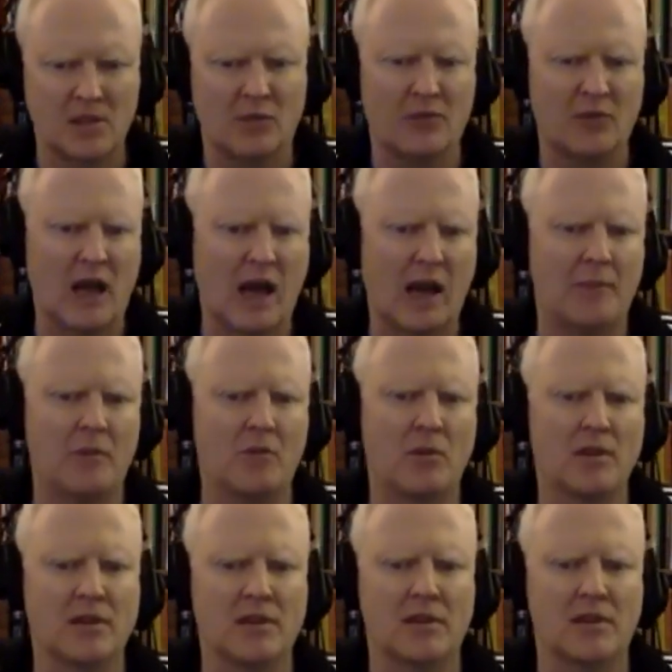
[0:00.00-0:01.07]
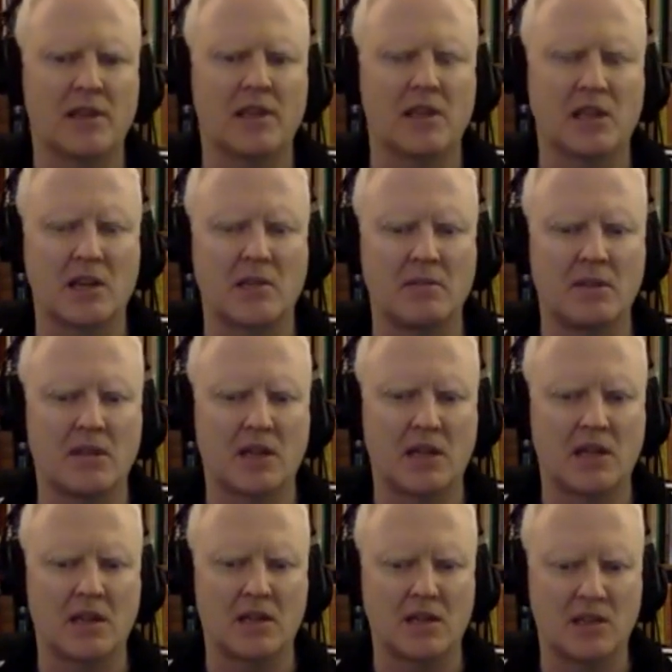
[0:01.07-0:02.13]
flap or one little hit can
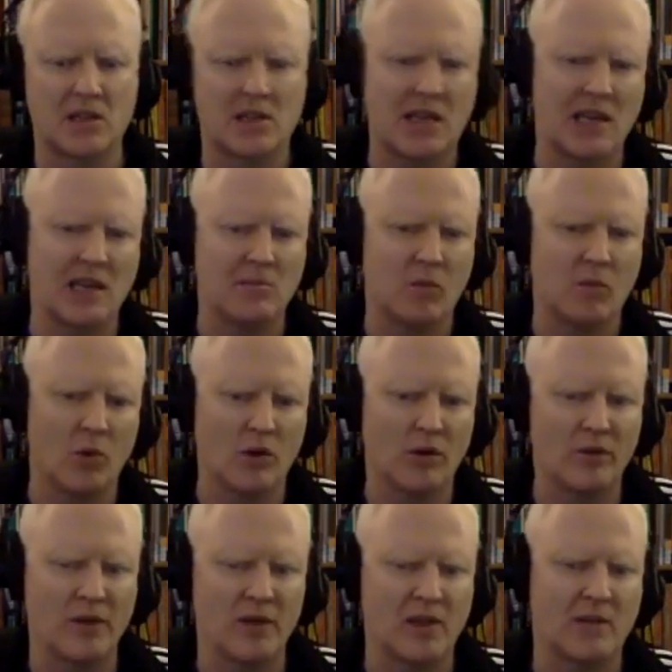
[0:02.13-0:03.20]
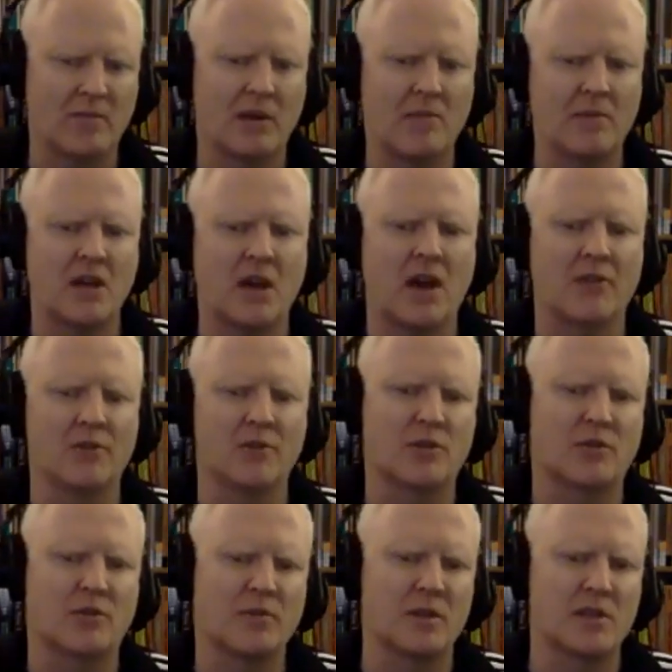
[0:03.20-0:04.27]
contain more of it than maybe others
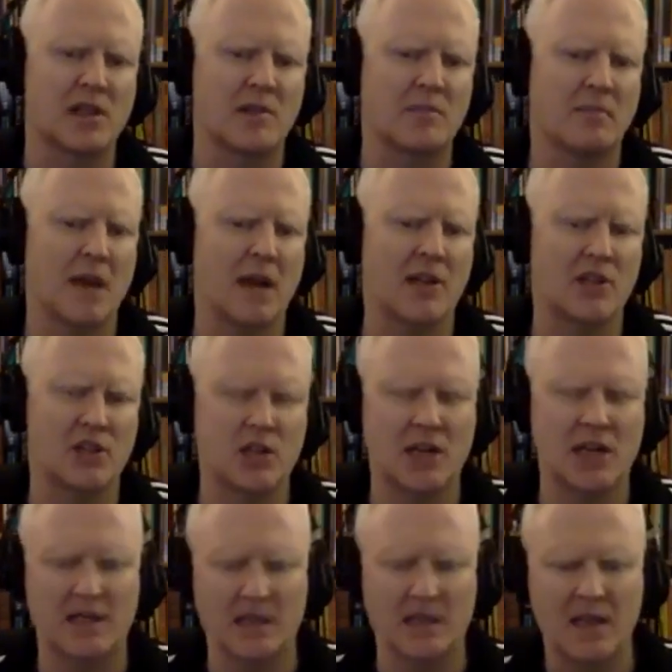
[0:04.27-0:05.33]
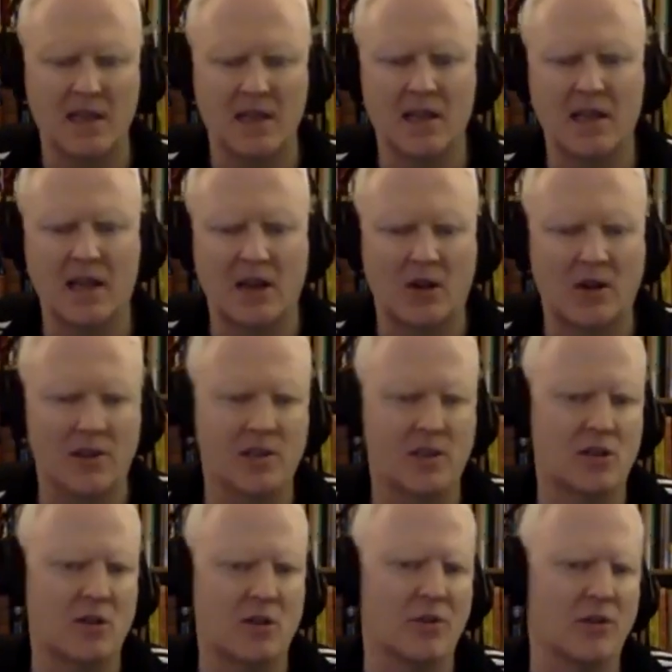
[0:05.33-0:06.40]
from the same batch, and that causes
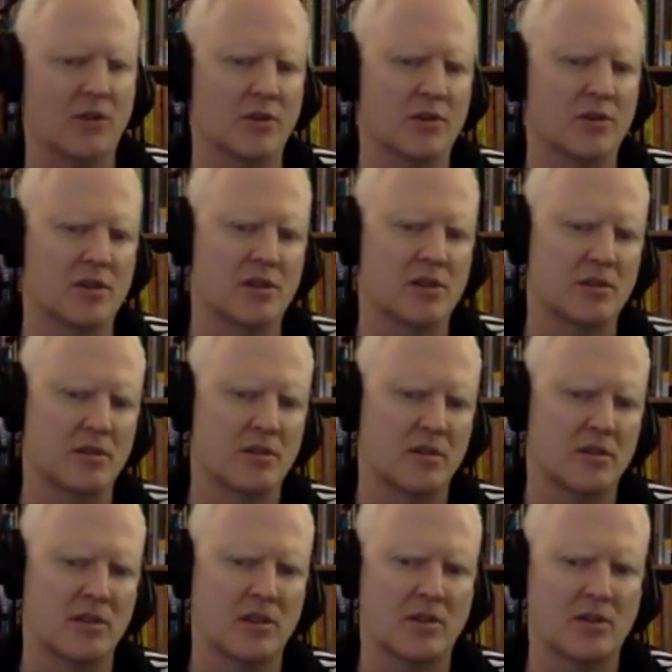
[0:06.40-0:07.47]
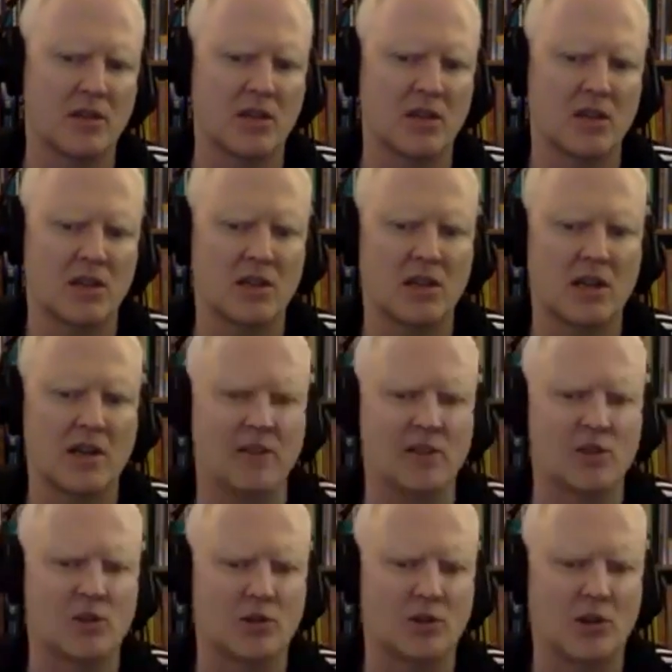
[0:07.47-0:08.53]
the overdoses. The
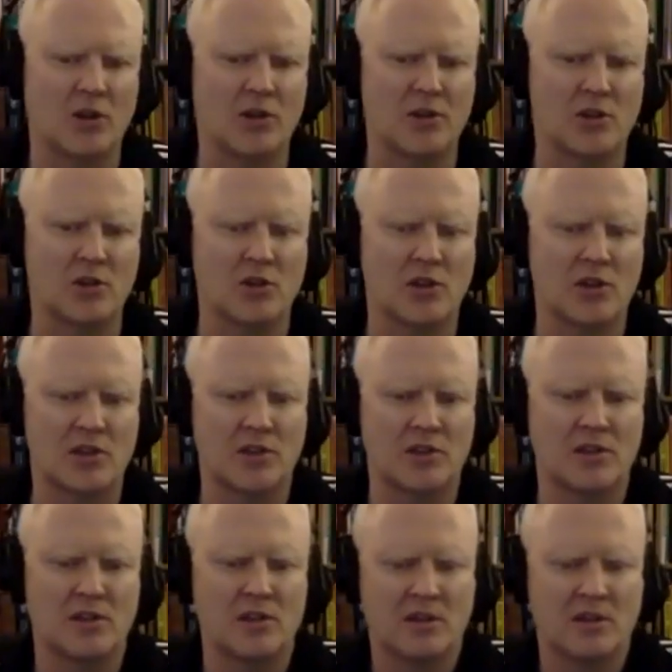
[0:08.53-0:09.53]
uncertain concentration.